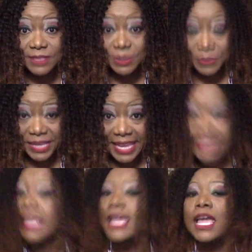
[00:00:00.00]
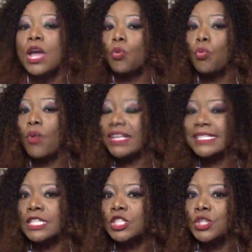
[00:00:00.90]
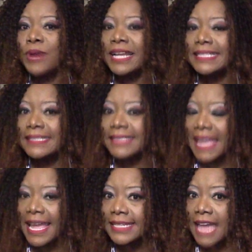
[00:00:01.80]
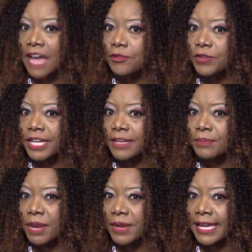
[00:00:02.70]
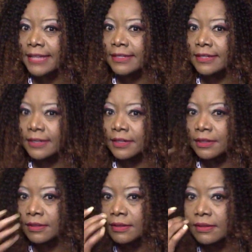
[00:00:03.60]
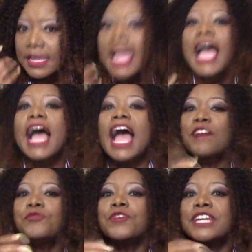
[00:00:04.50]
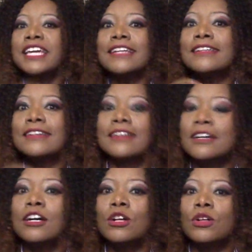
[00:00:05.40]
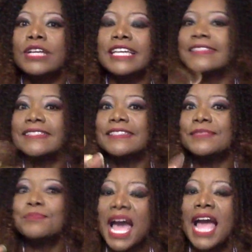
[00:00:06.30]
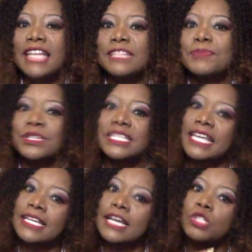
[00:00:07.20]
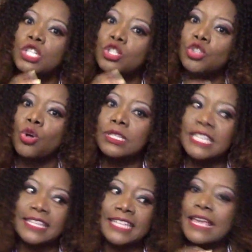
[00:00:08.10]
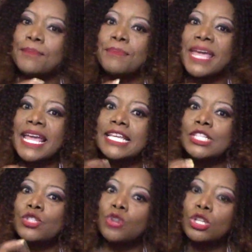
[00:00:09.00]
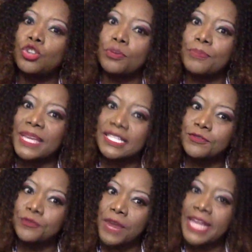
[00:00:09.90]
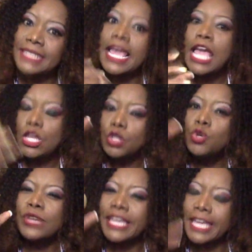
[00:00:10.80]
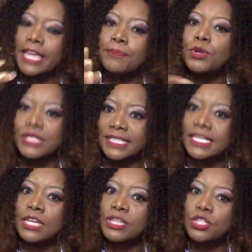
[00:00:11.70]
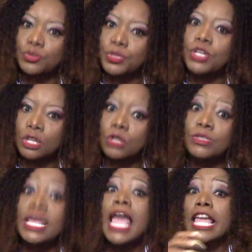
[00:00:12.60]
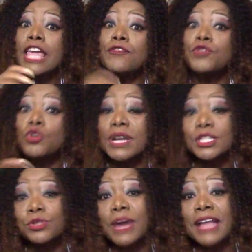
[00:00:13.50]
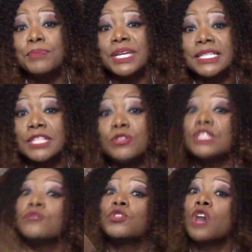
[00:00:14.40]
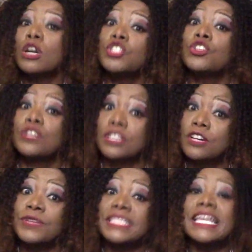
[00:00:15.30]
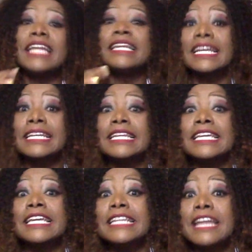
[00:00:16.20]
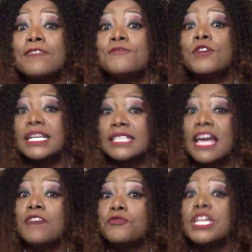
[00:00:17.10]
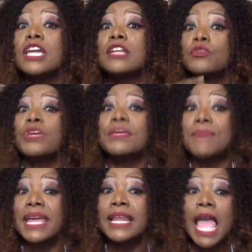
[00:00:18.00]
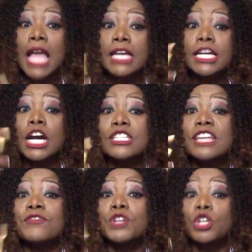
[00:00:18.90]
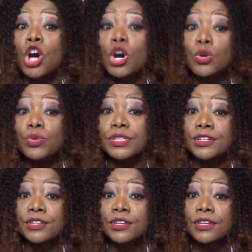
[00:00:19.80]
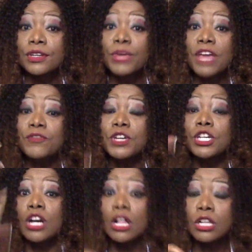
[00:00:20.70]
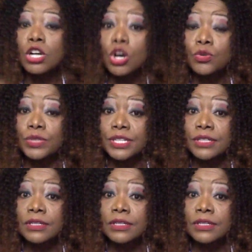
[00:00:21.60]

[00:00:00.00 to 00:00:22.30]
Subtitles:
Okay, what didn't you understand, African-American girl? African girl is smart because her culture told her that a man is not your best friend. You keep your secrets real close. If you want to unburden yourself, talk to your girlfriends. And luckily enough for us African women, girls have a code. We have a girl code.